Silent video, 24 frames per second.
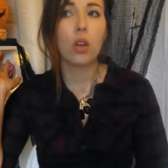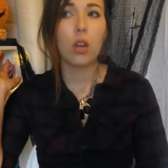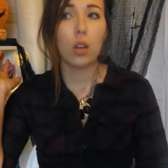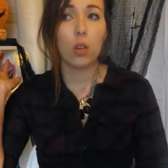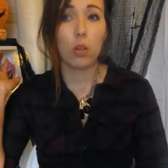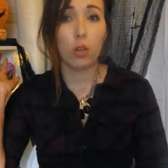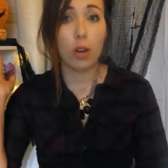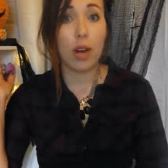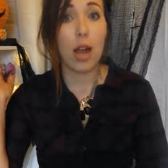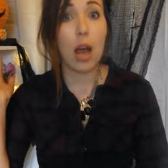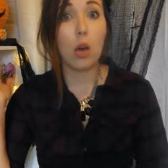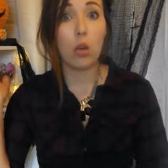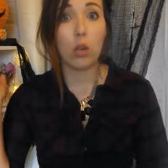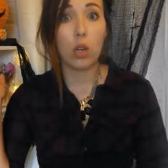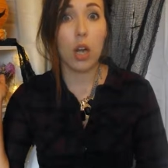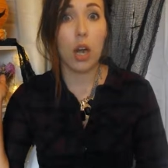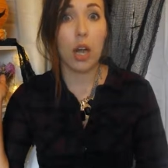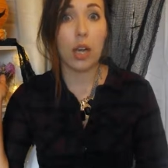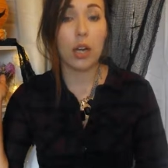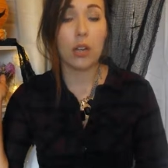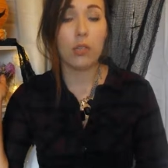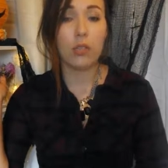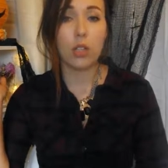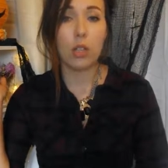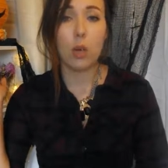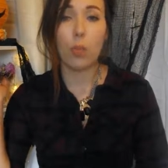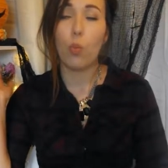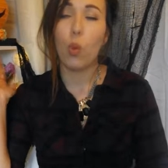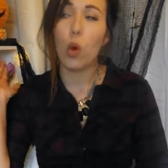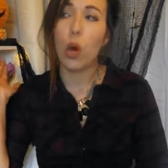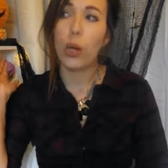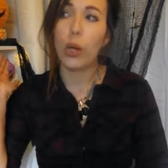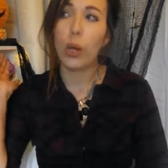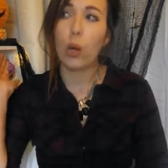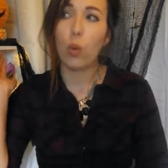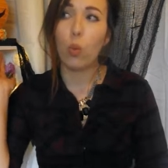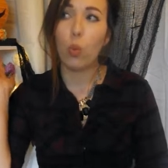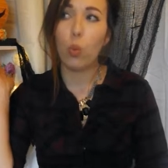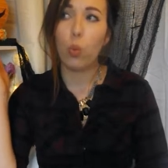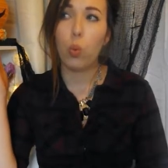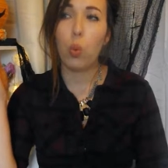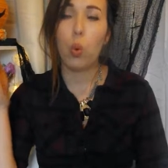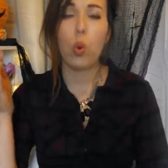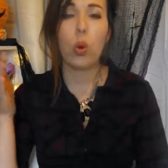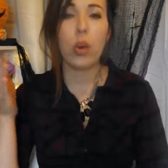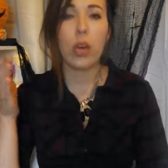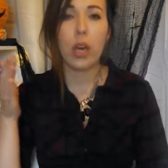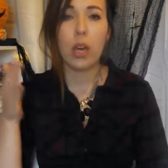or an outline of someone
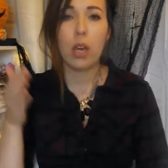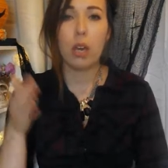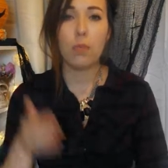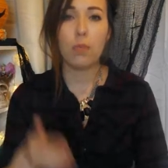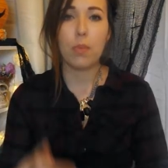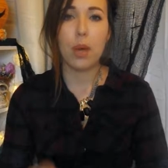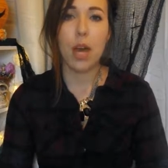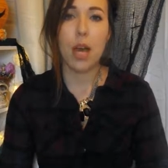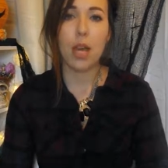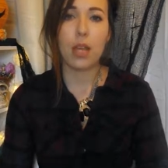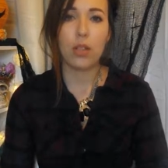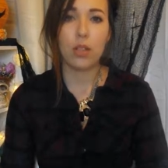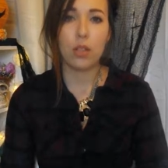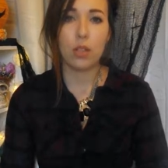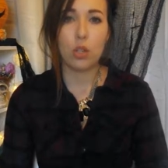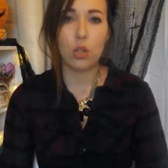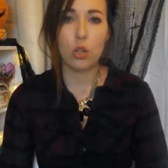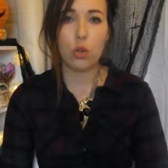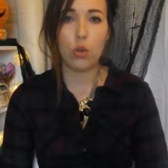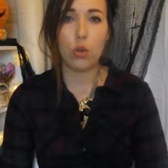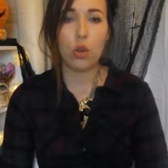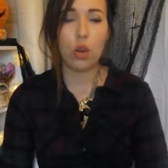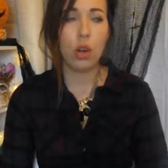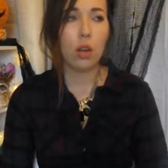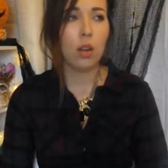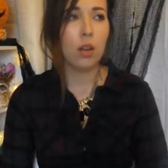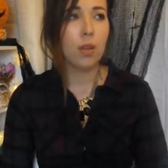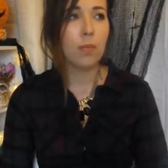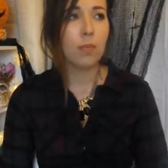walking past the door.